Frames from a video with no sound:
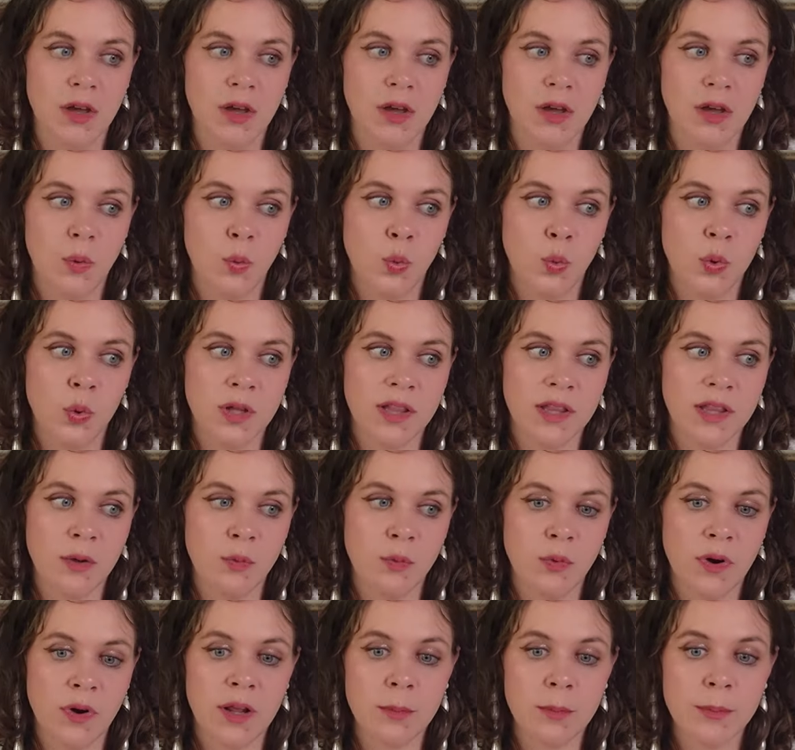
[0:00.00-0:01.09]
what they
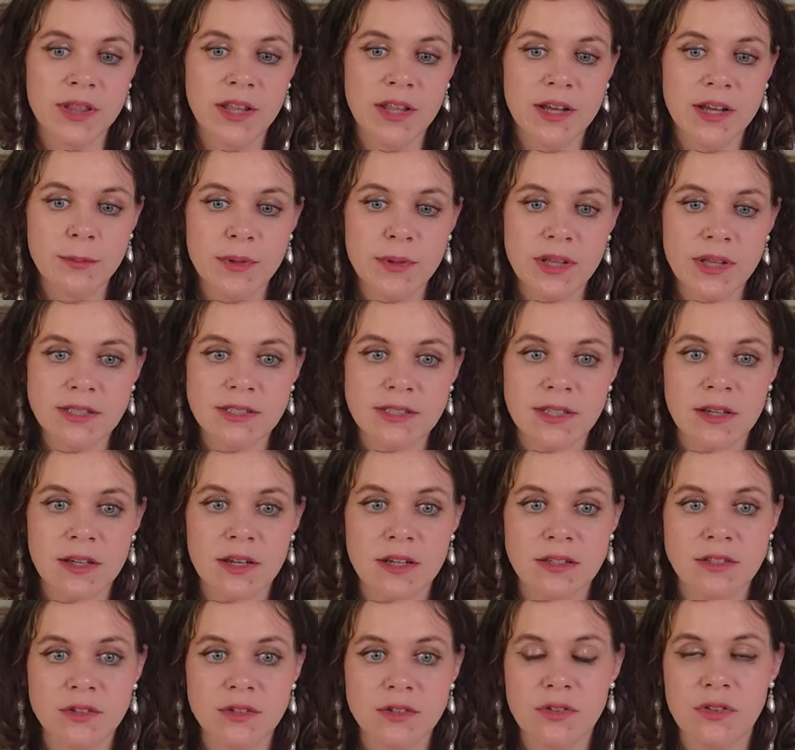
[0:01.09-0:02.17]
want. But that being said,
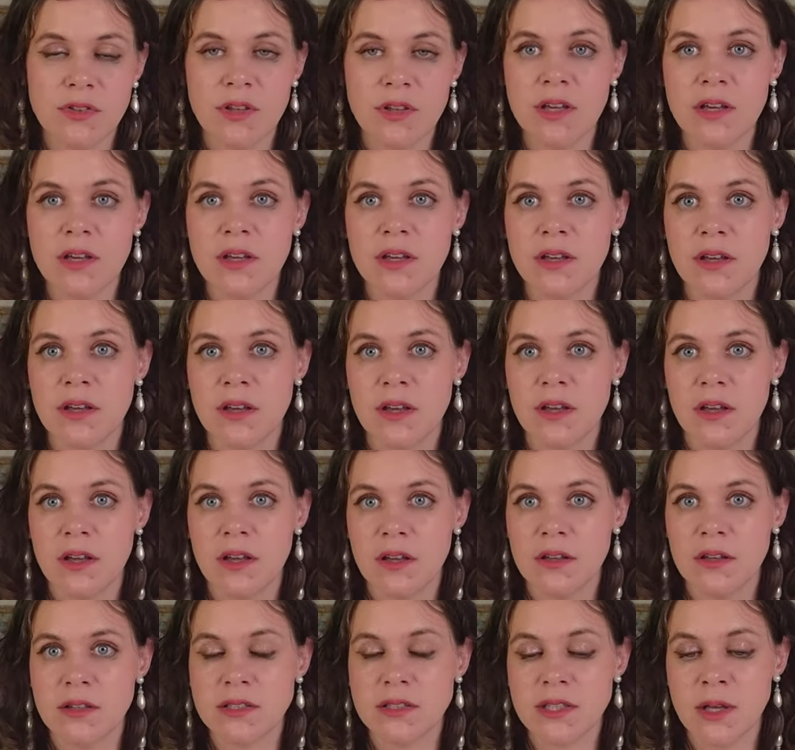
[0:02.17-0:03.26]
I do think
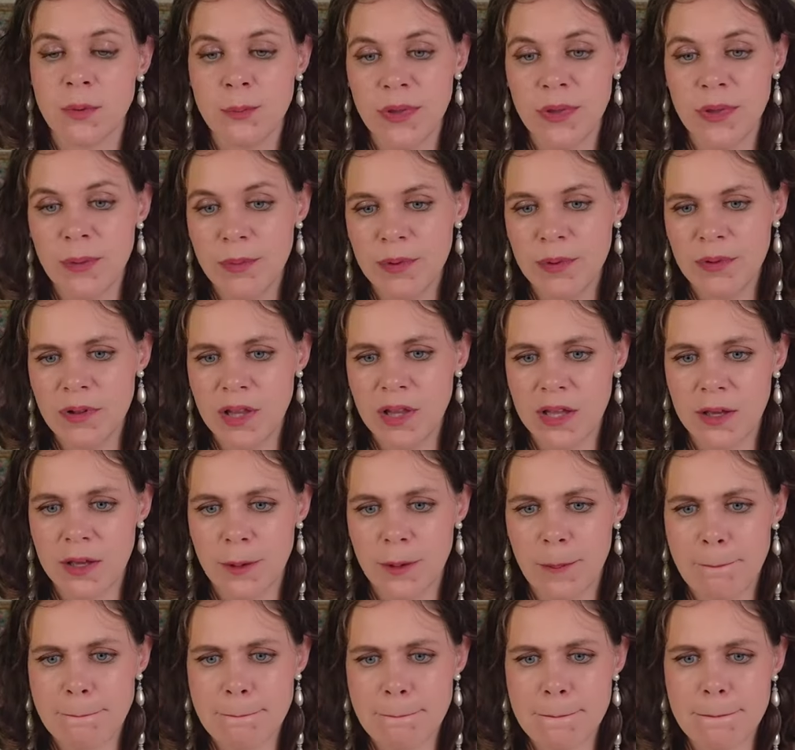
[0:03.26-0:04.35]
some people
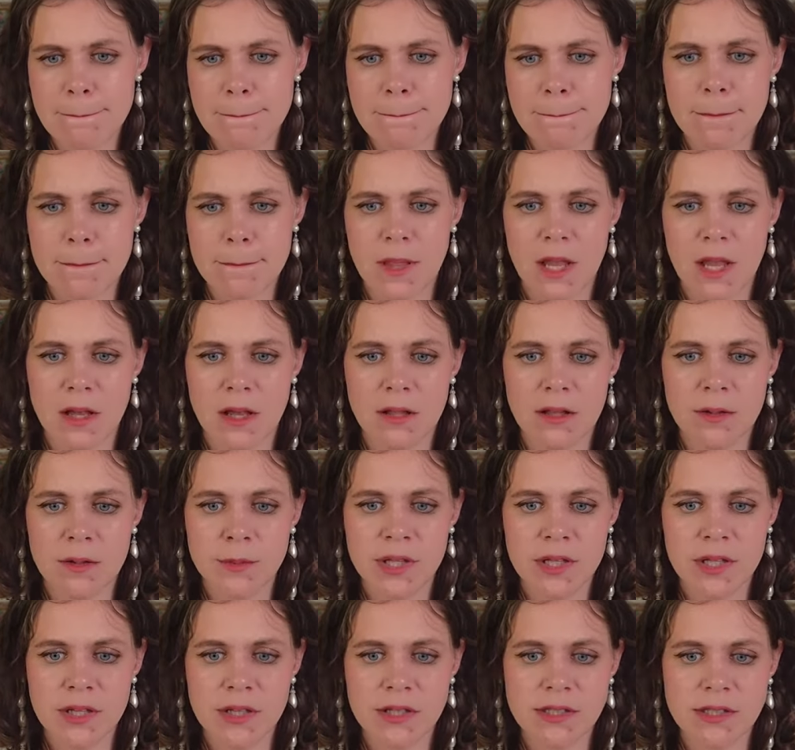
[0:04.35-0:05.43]
like I
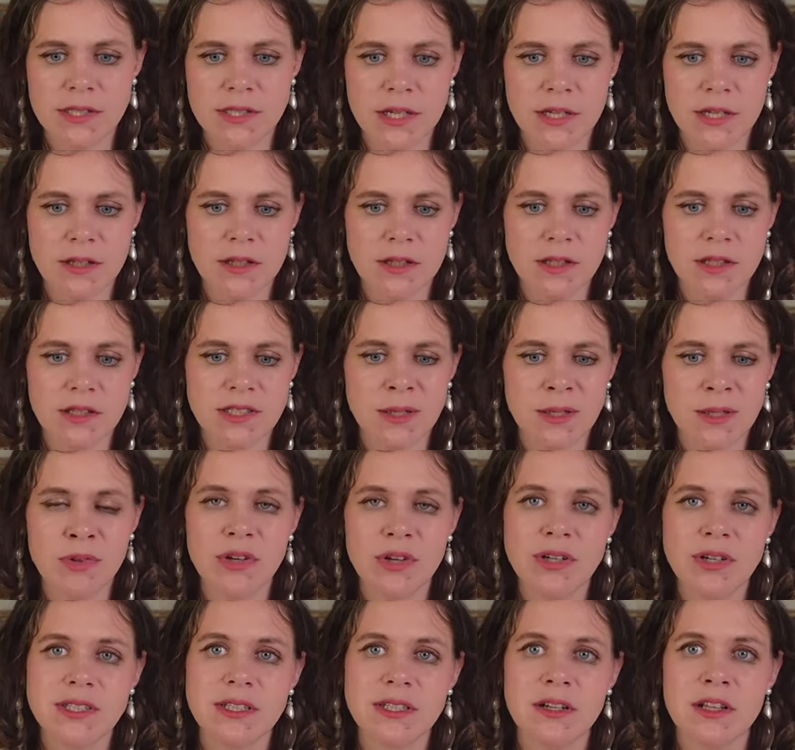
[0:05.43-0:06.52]
mean, it's like some
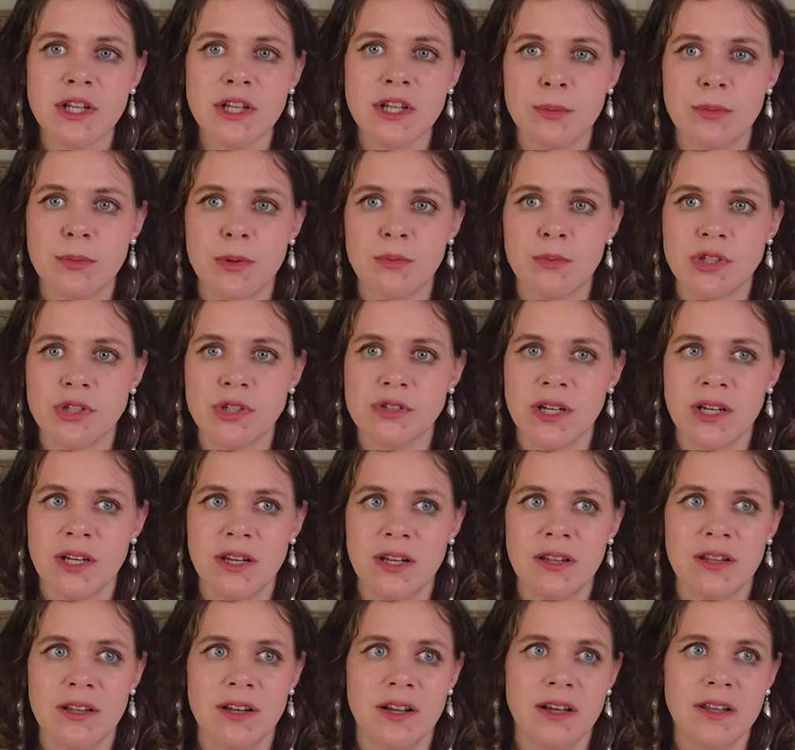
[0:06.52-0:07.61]
looks are a little bit more
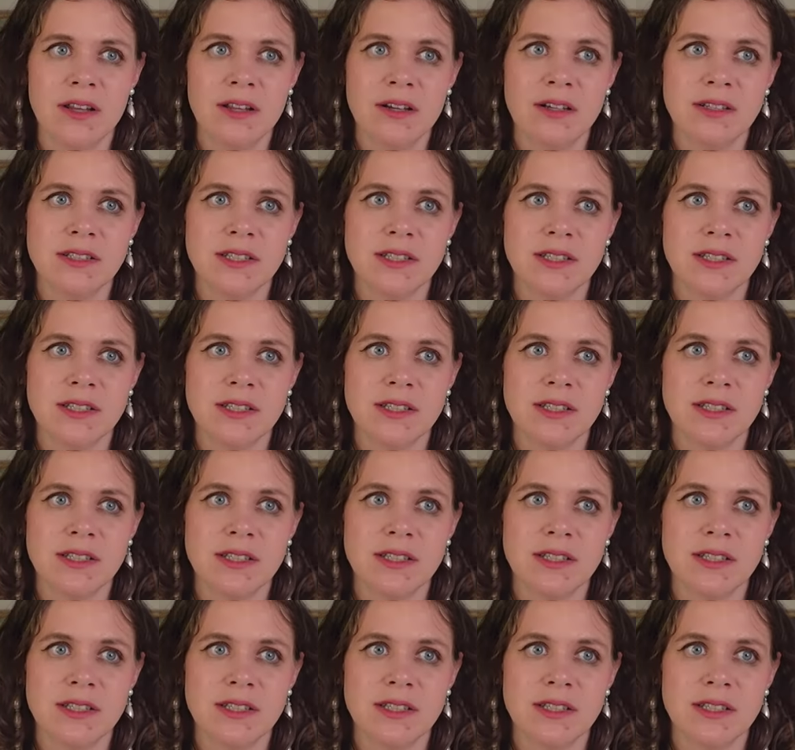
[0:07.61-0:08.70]
trendy than others, and I feel like